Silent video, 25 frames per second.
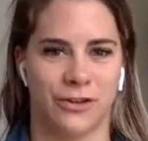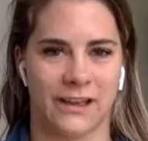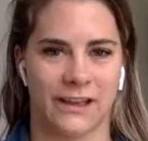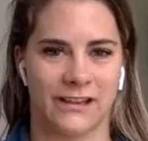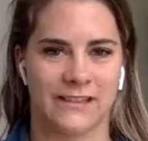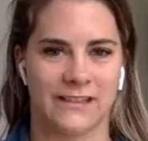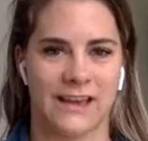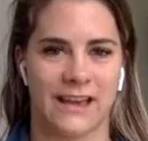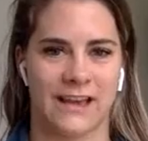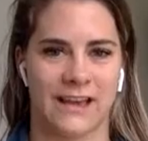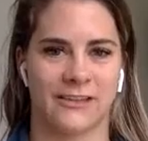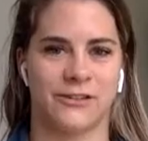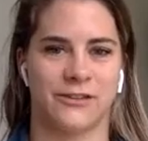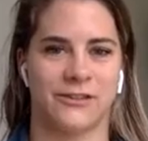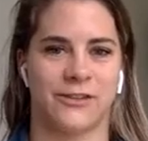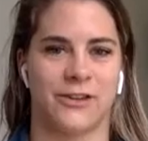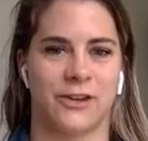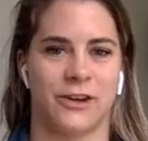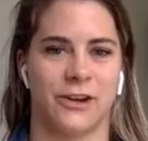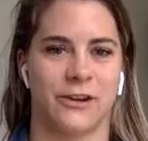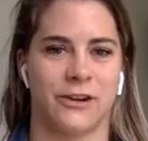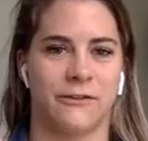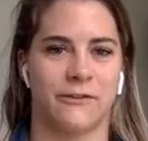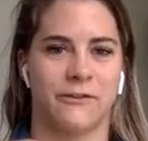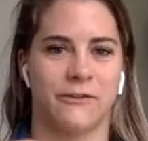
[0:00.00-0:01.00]
like test
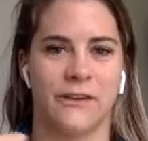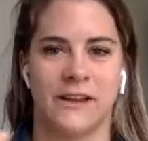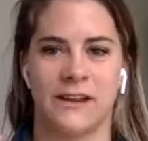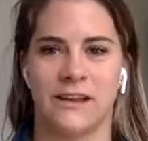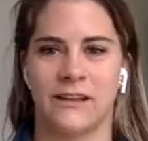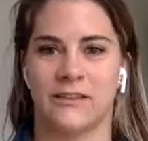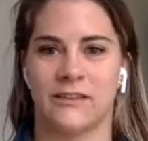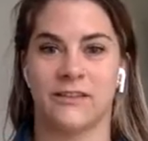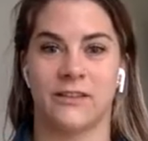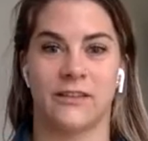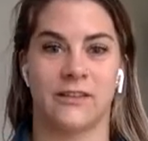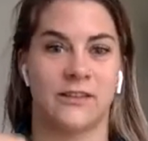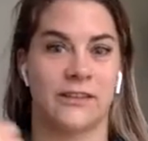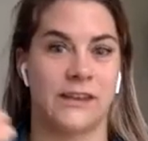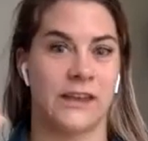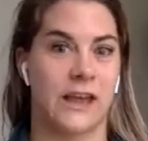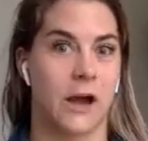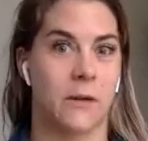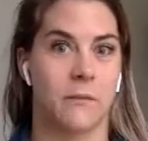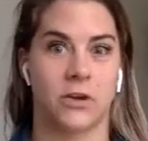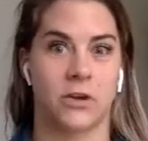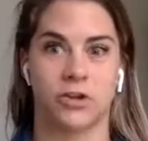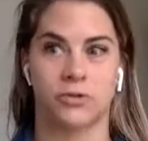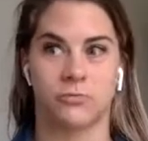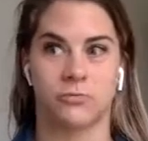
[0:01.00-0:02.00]
your fitness to see
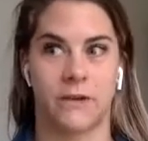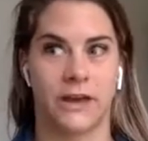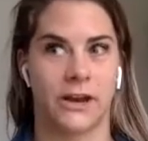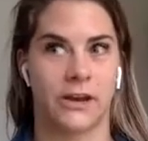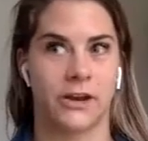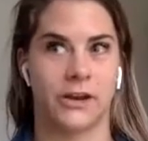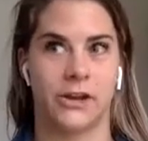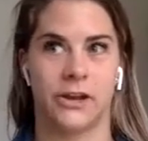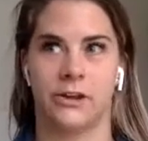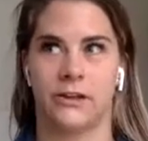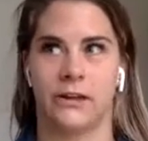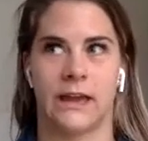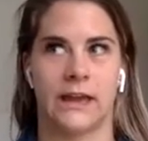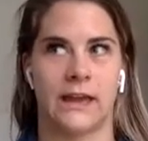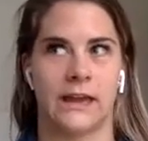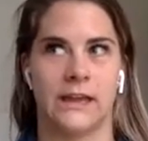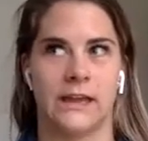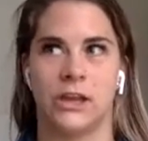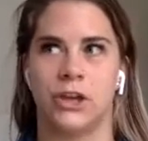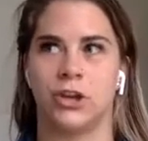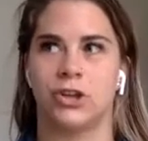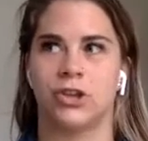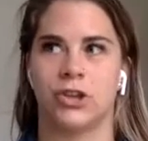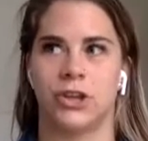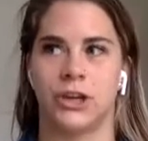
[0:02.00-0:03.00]
how much better you get
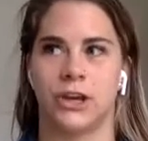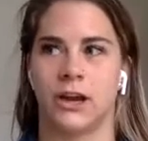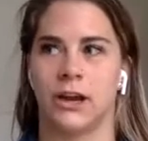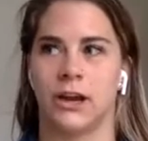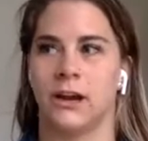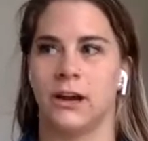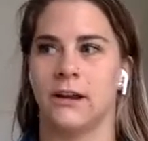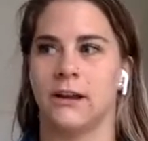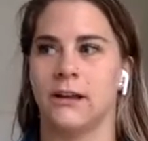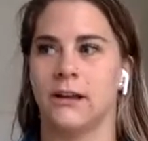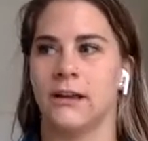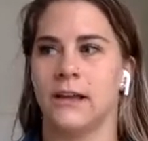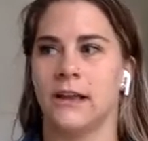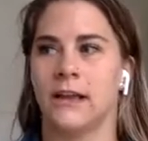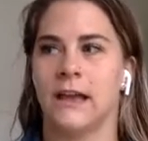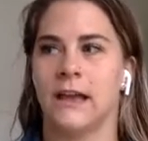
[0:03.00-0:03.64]
each year.